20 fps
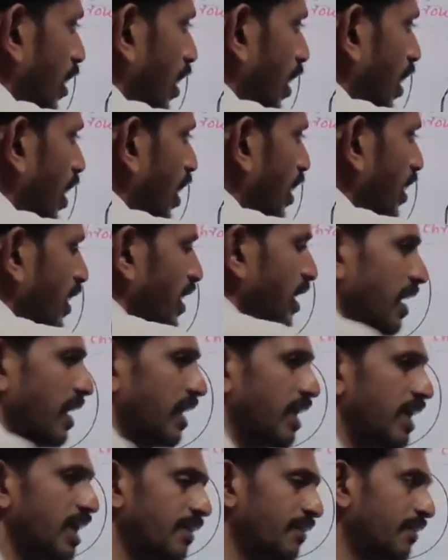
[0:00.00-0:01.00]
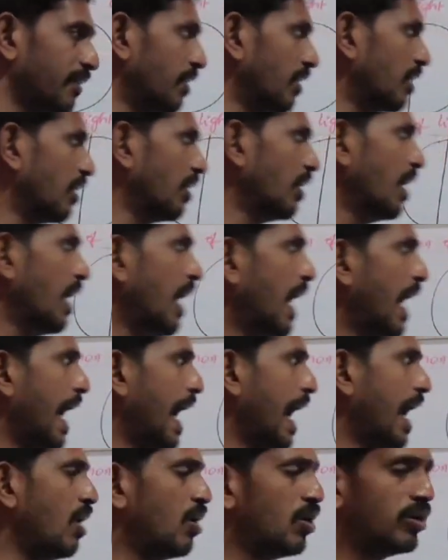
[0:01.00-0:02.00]
or if a
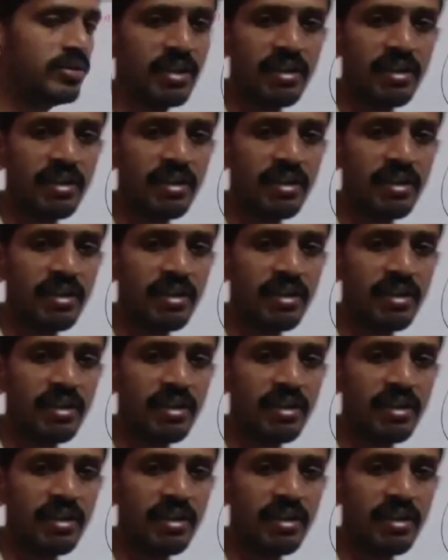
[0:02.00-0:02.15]
hollow